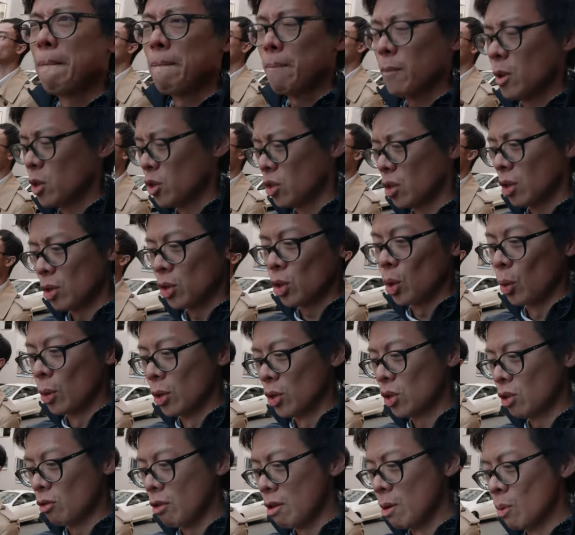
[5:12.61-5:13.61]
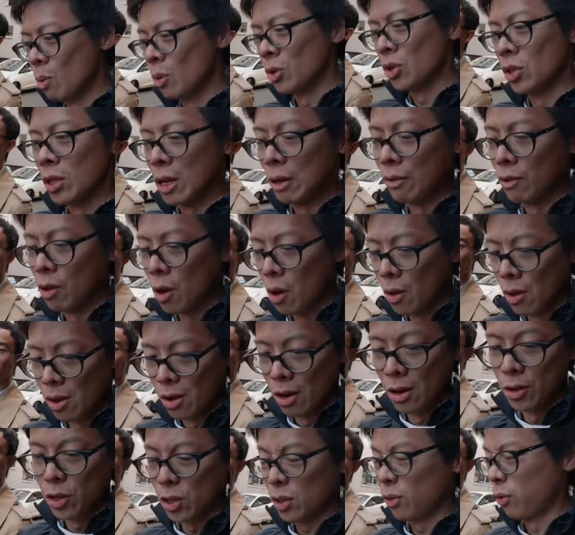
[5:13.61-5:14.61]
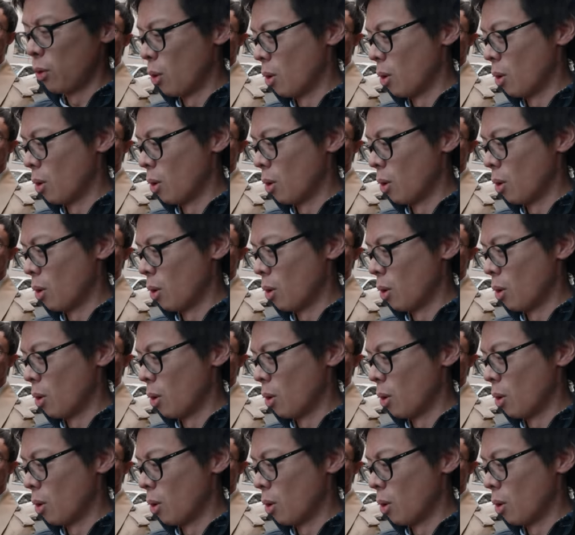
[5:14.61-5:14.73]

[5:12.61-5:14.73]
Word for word: Because I saw the screen wasn't even on, and I just